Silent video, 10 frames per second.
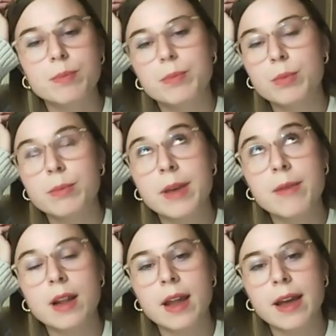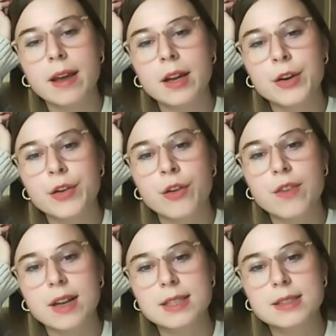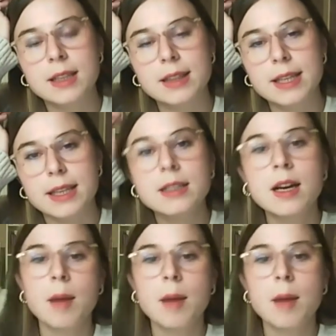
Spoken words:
maybe like Eleanor of Castile did.